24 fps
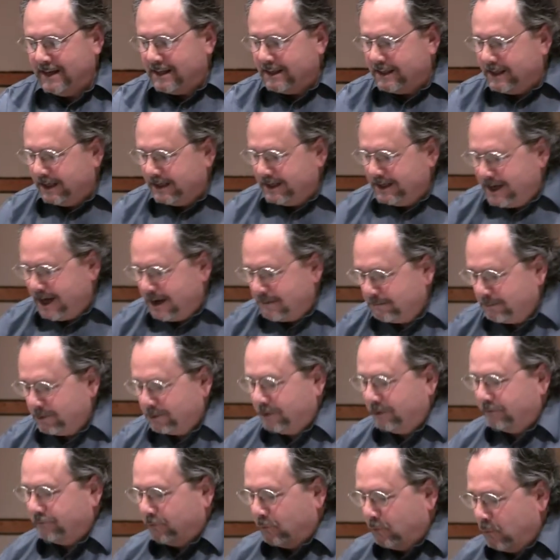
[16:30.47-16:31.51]
the
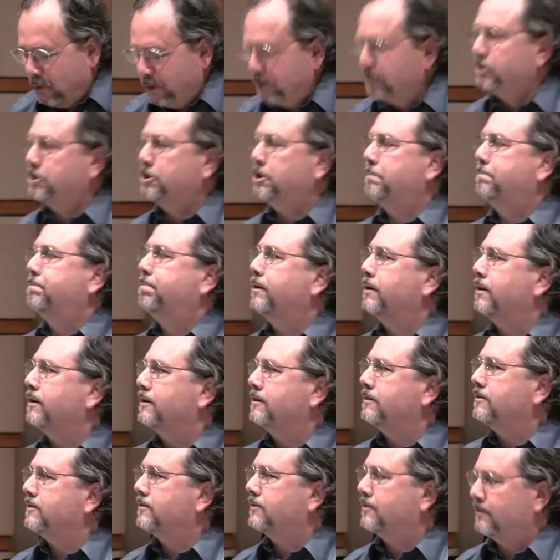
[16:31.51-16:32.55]
number of
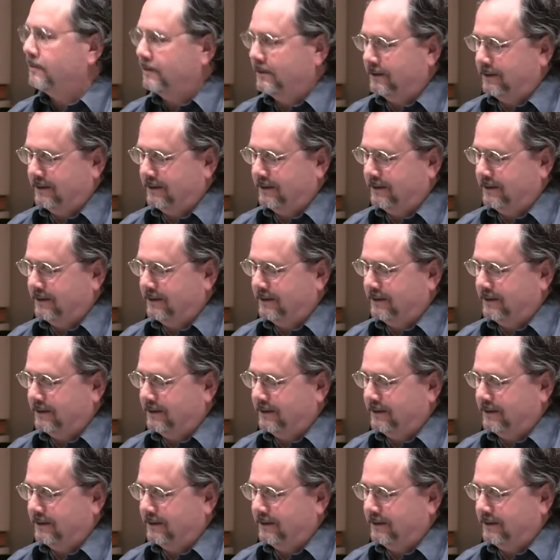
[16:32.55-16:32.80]
worshipers